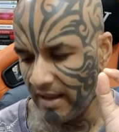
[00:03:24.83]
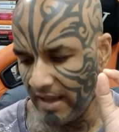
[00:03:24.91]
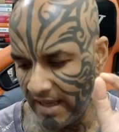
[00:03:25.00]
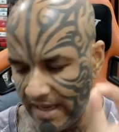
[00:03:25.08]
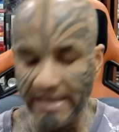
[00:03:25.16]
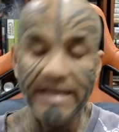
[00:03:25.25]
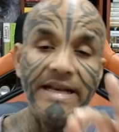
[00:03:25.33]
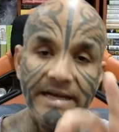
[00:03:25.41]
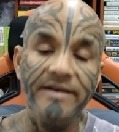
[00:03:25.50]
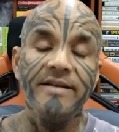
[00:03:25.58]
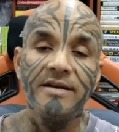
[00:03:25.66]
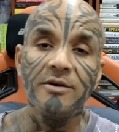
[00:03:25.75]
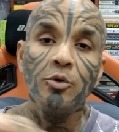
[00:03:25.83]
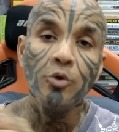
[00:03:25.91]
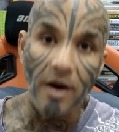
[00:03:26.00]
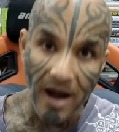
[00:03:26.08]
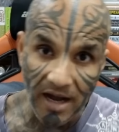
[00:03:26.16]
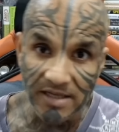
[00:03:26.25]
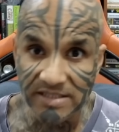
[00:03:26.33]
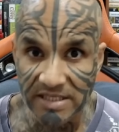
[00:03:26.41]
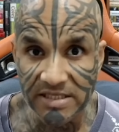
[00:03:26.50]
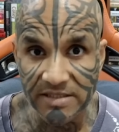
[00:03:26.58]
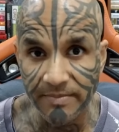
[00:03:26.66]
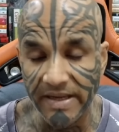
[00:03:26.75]
any Indian who
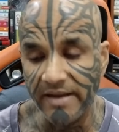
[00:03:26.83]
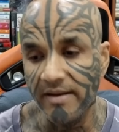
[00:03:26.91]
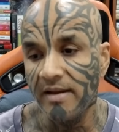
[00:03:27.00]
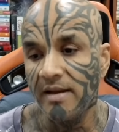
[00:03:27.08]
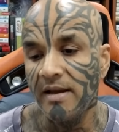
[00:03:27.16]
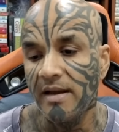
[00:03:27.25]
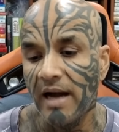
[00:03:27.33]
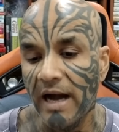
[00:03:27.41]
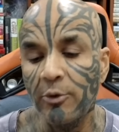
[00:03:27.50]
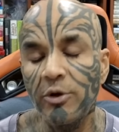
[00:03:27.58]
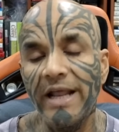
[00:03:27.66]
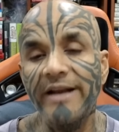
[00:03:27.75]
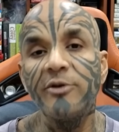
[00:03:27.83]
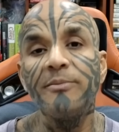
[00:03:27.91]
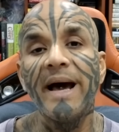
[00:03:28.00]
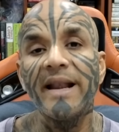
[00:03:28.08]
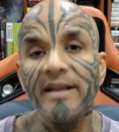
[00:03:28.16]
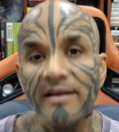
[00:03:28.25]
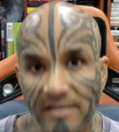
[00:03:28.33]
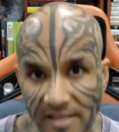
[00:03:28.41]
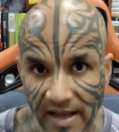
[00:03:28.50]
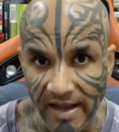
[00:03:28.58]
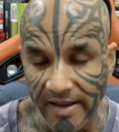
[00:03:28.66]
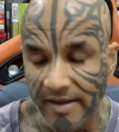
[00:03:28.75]
asks me, I would like to marry a
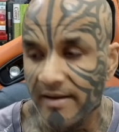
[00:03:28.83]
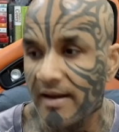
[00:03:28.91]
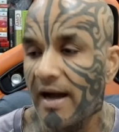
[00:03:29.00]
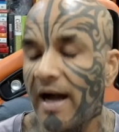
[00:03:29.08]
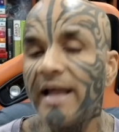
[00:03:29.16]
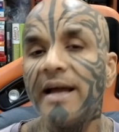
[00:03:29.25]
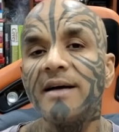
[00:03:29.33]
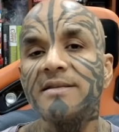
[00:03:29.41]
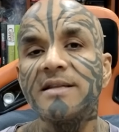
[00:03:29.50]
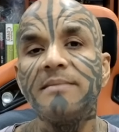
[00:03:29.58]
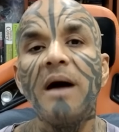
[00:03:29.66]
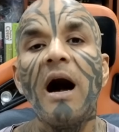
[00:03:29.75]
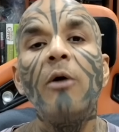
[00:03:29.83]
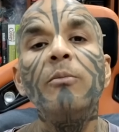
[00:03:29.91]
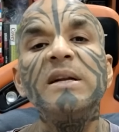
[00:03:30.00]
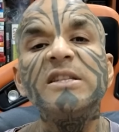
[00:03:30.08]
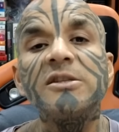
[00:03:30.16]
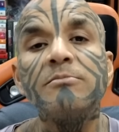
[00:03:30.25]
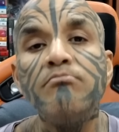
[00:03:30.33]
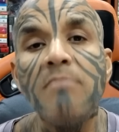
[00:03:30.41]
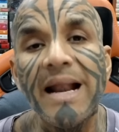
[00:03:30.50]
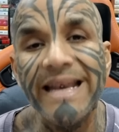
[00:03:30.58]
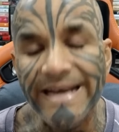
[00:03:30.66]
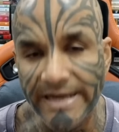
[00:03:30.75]
Thai, I ask them, how much
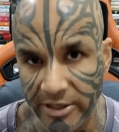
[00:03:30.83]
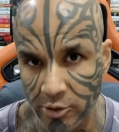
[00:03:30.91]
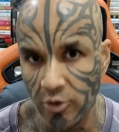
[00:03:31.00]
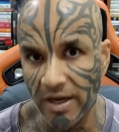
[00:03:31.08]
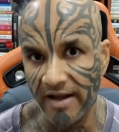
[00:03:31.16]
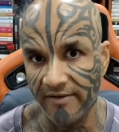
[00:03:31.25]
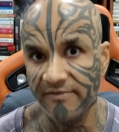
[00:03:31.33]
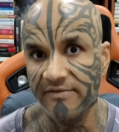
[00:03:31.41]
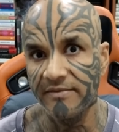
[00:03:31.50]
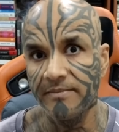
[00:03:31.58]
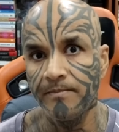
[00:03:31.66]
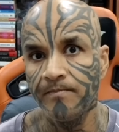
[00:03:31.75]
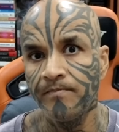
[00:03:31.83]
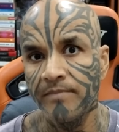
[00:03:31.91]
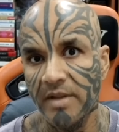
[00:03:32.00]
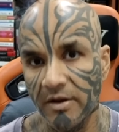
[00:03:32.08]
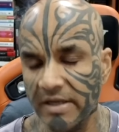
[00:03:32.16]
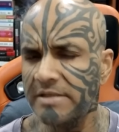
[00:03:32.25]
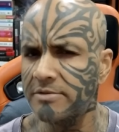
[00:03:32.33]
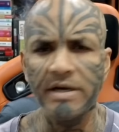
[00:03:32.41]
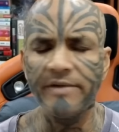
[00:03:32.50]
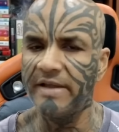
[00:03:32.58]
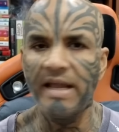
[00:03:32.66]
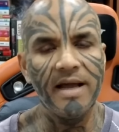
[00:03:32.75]
money do you have? Okay,
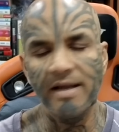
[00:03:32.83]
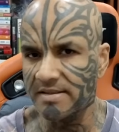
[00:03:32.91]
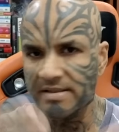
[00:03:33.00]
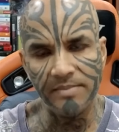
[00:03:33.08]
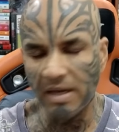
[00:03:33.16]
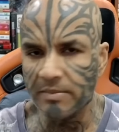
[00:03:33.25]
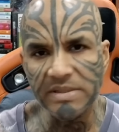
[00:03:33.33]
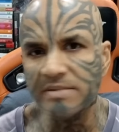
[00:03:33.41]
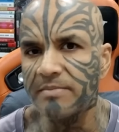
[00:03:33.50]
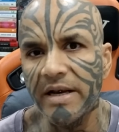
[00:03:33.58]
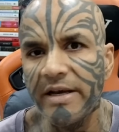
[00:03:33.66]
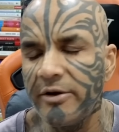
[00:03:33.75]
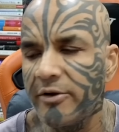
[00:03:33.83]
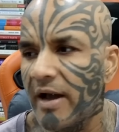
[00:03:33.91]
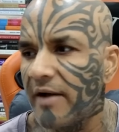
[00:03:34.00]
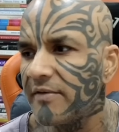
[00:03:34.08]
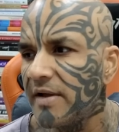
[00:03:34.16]
straight away, I ask them, how much money do you have?